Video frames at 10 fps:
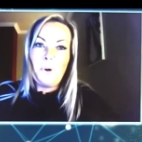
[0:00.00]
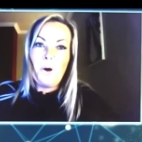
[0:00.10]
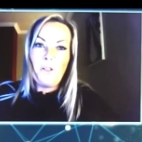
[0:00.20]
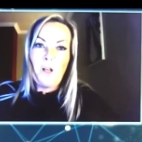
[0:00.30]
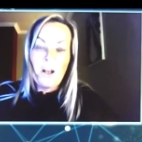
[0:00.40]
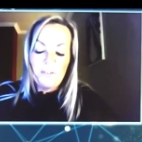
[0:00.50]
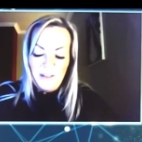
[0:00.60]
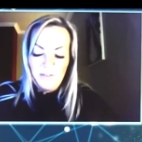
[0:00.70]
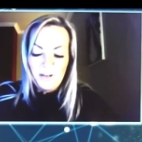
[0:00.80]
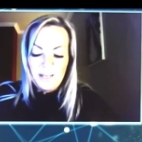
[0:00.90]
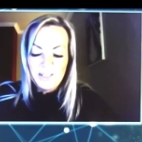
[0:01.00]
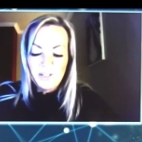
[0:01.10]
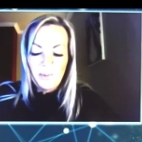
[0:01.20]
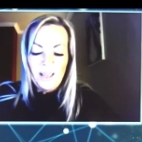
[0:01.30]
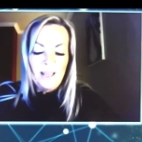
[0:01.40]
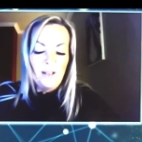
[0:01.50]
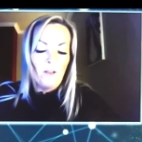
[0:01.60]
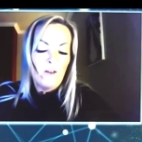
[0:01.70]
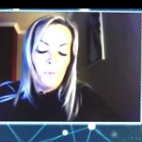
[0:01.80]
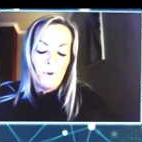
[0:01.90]
put a lot of effort into it, a
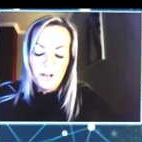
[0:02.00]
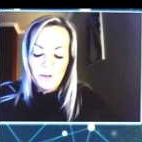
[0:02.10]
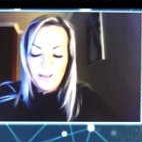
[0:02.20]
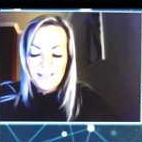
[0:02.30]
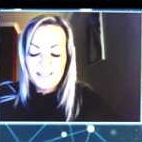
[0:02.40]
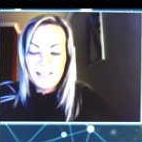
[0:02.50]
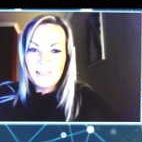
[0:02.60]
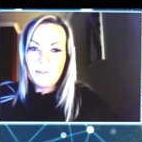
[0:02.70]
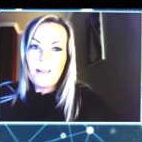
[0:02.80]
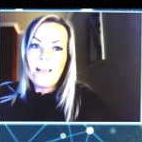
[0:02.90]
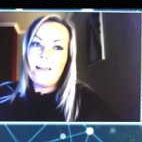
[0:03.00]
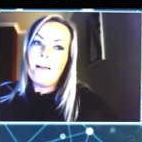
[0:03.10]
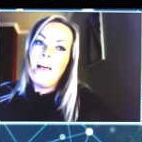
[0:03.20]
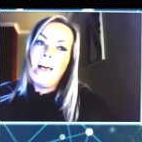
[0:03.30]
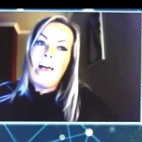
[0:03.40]
lot of work went into it, um,